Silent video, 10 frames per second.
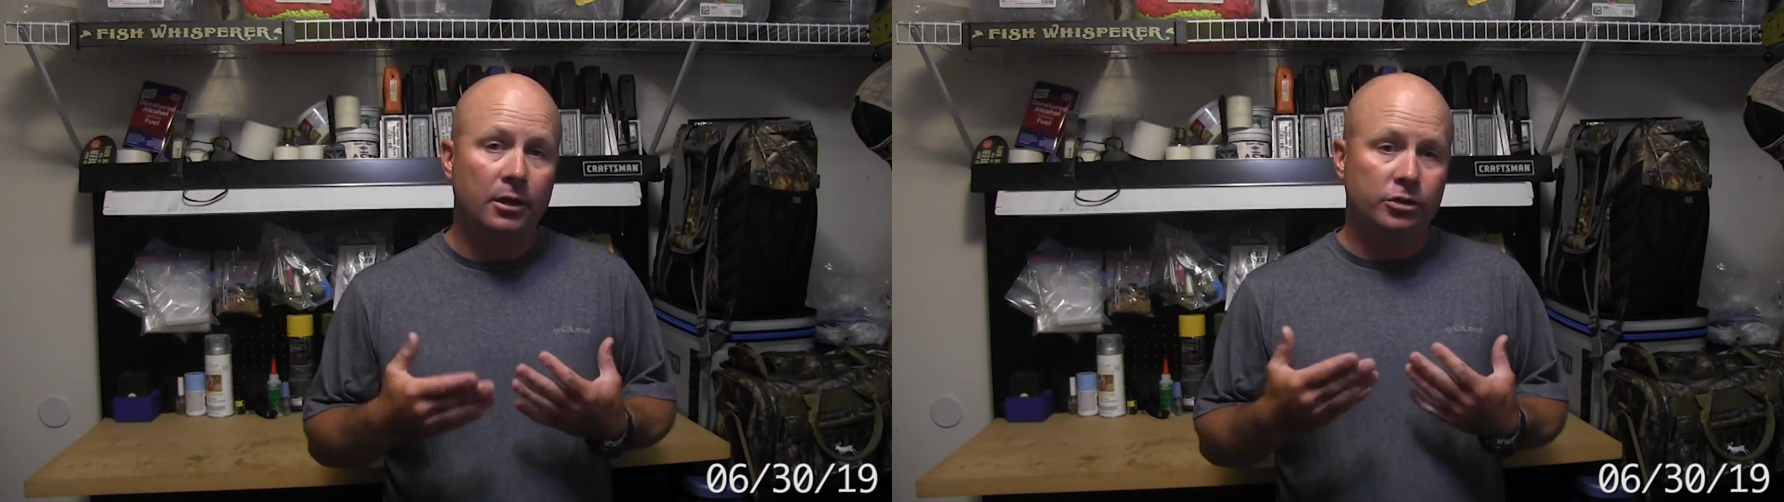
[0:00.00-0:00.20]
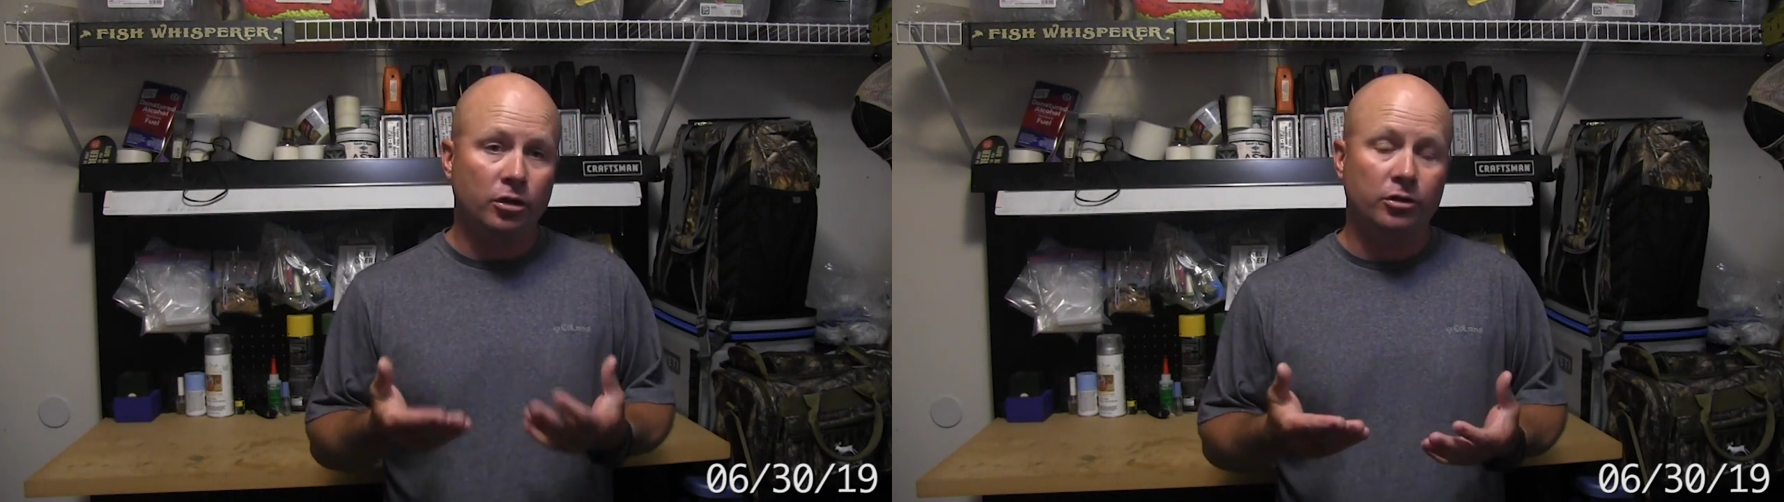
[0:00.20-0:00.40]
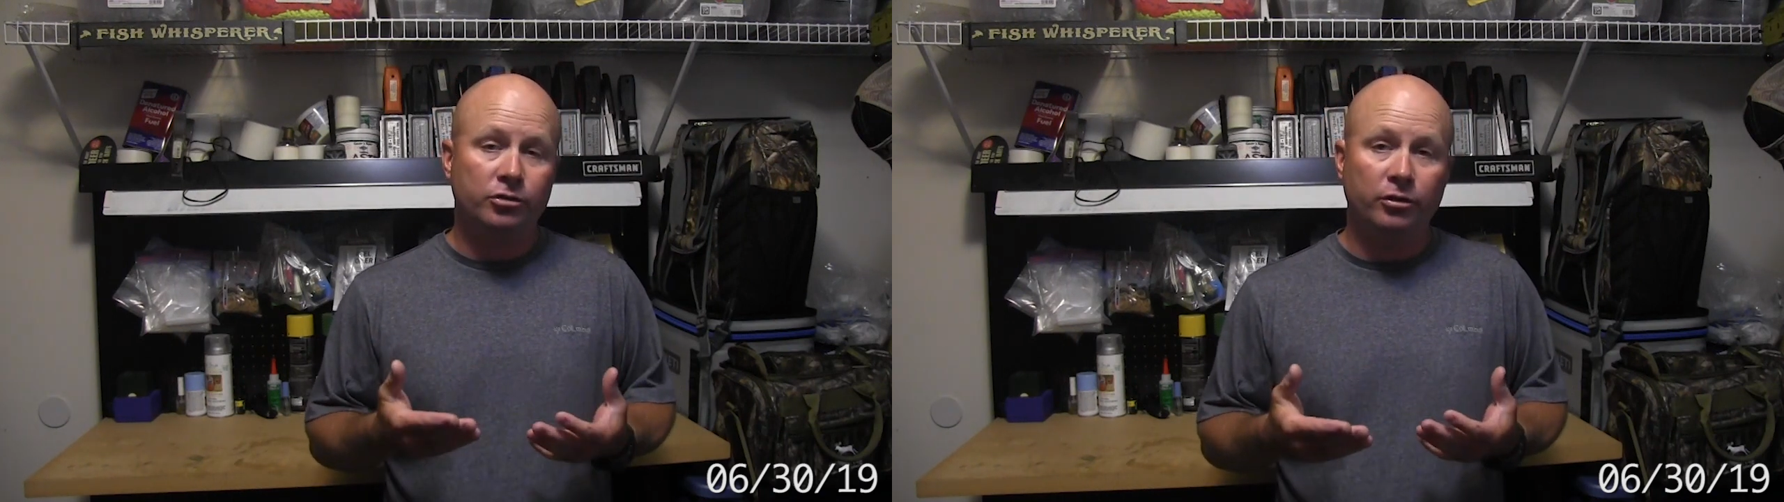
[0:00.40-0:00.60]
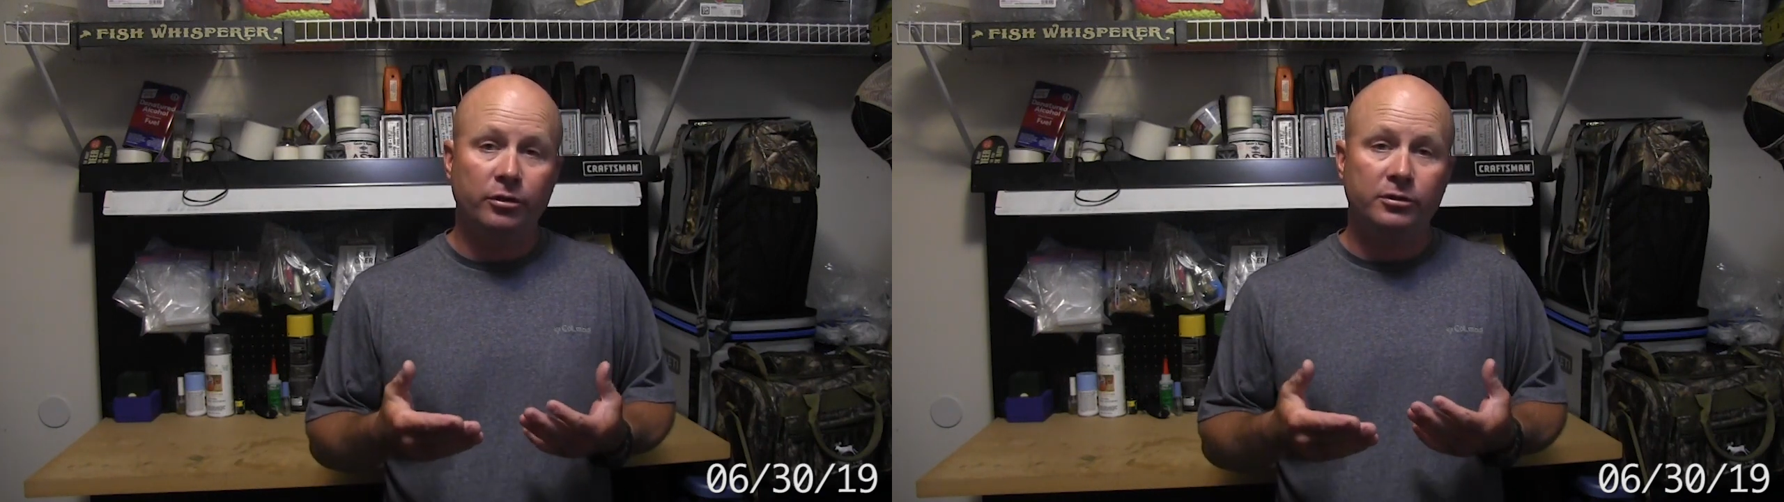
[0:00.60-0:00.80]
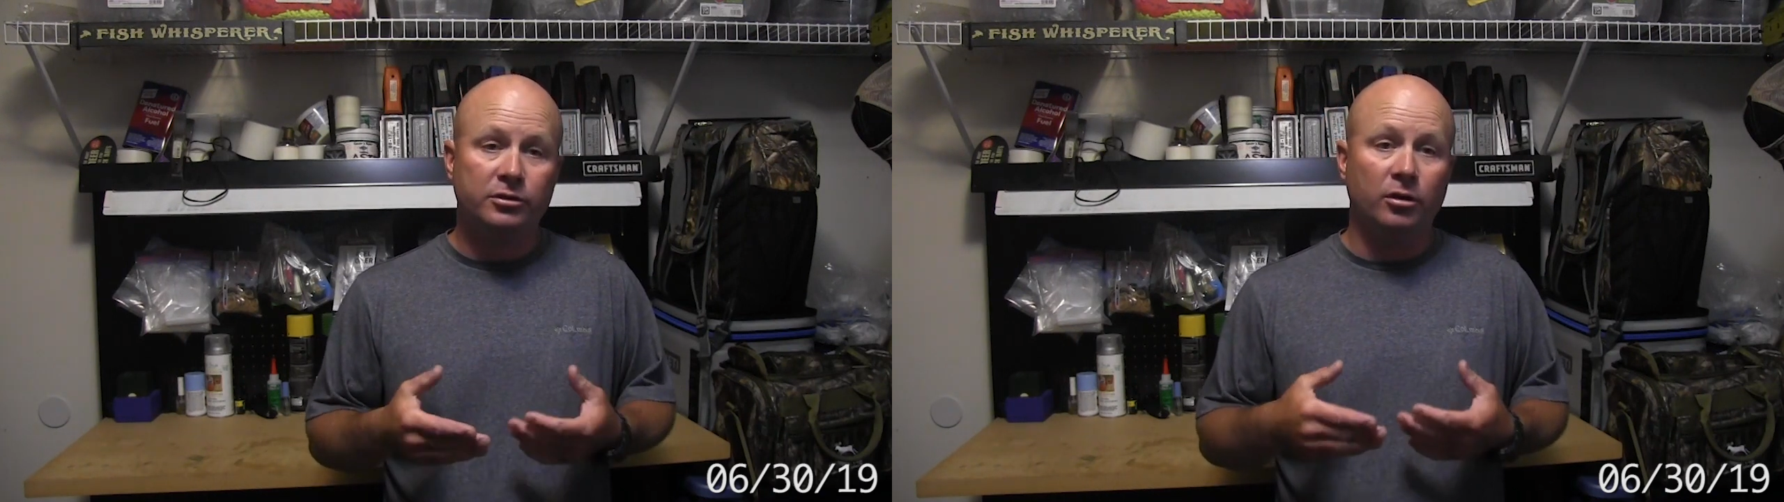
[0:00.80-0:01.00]

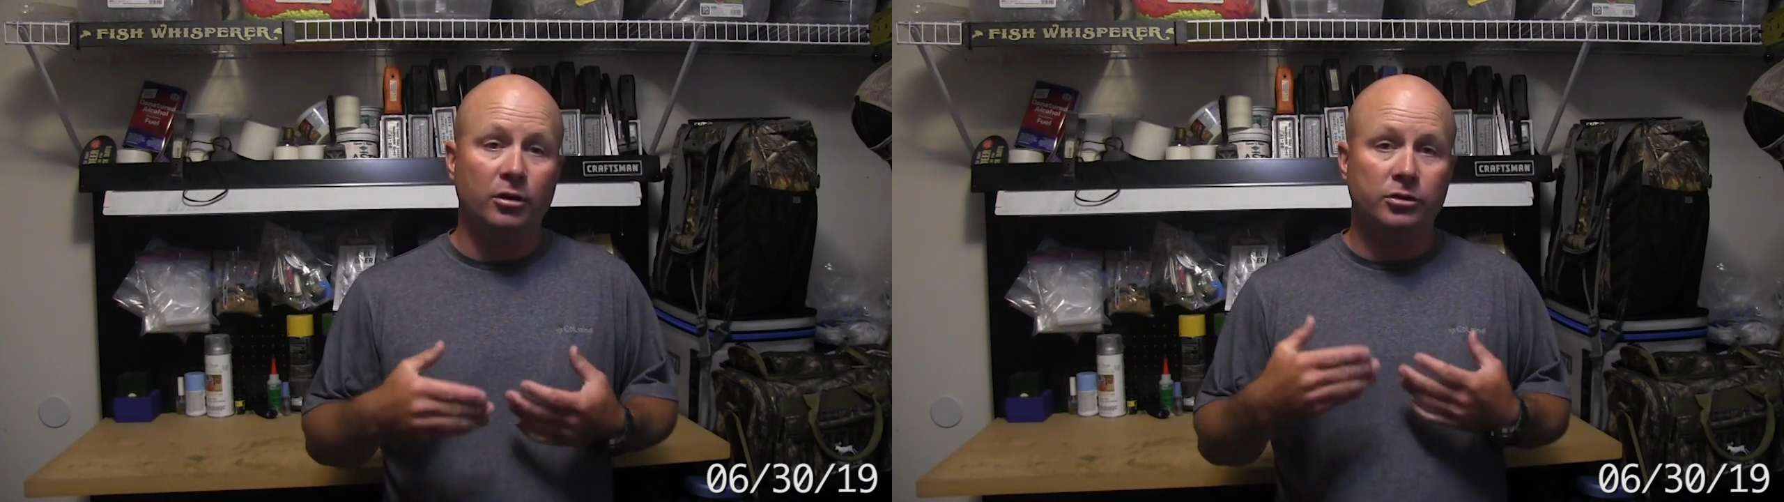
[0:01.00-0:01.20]
chartreuse or a